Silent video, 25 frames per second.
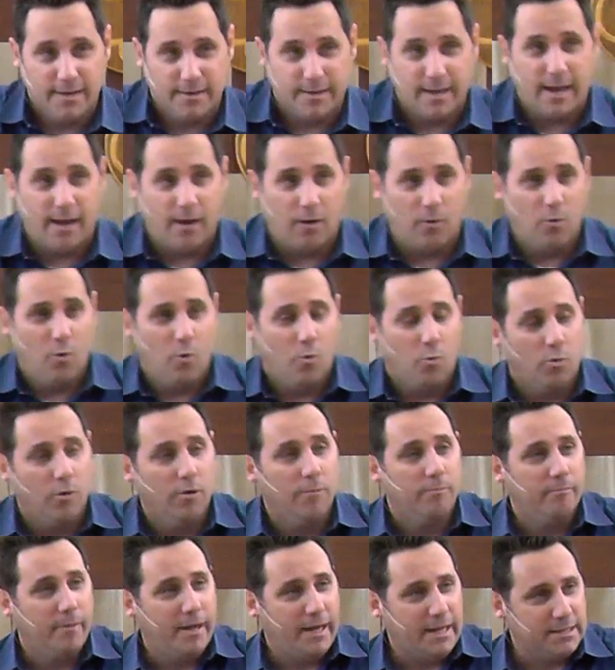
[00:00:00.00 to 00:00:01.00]
Now,
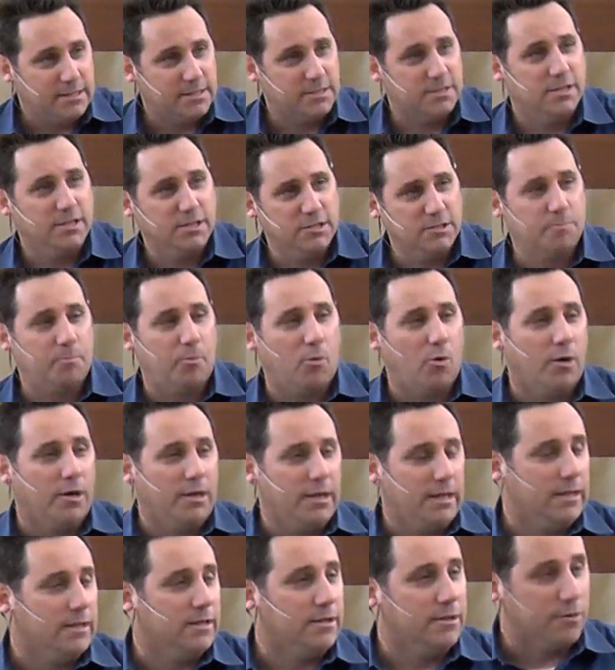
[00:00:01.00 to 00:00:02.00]
what makes this
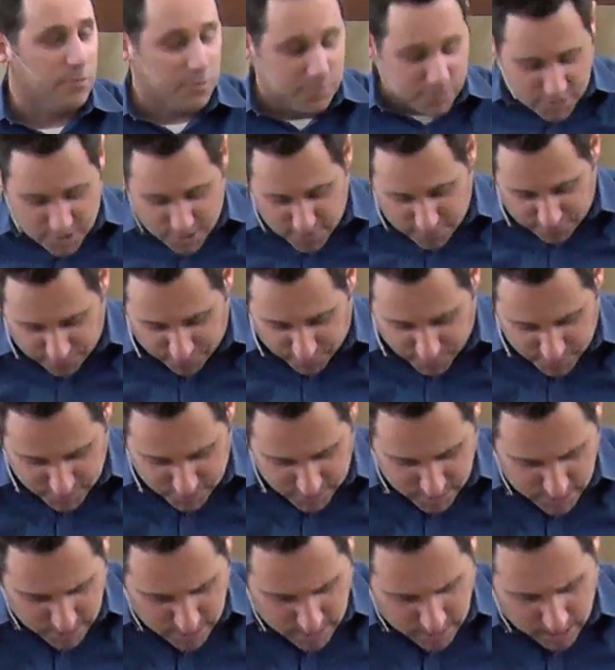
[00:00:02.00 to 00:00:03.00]
point a little
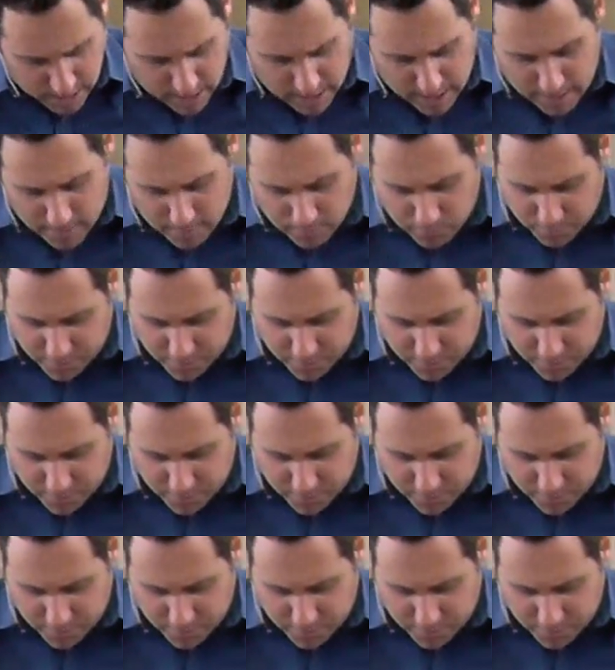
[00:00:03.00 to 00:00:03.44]
different uh,